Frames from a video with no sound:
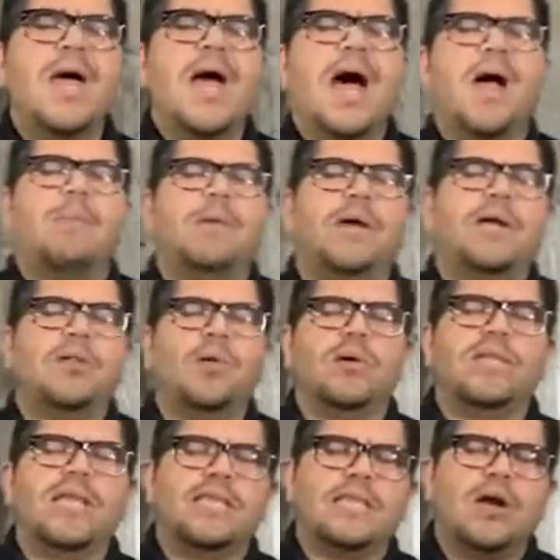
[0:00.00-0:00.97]
I pray,
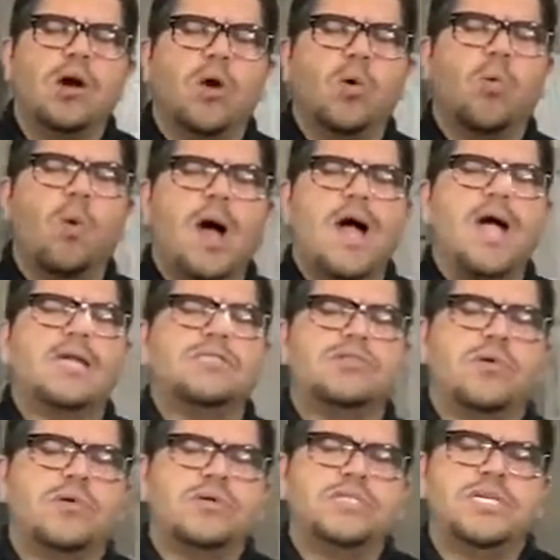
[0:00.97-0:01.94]
Lord, that they are wise,
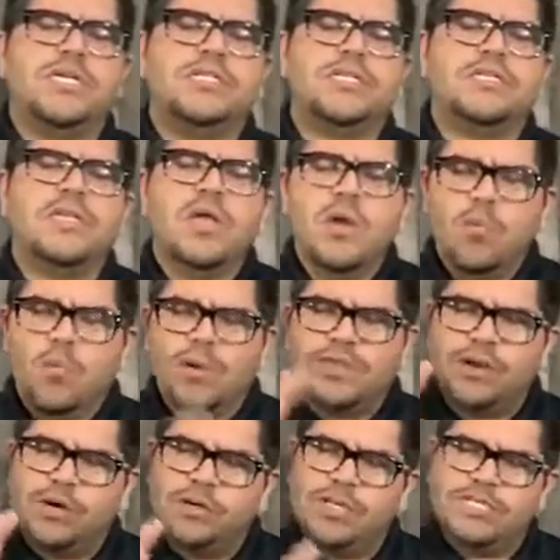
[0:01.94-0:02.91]
Lord Jesus, with
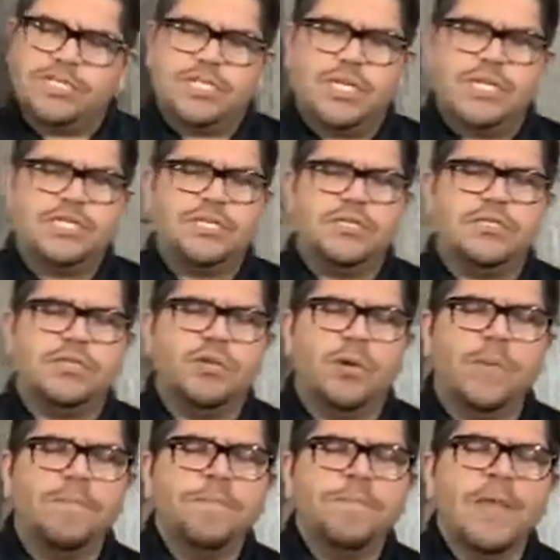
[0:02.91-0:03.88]
their decisions, Lord.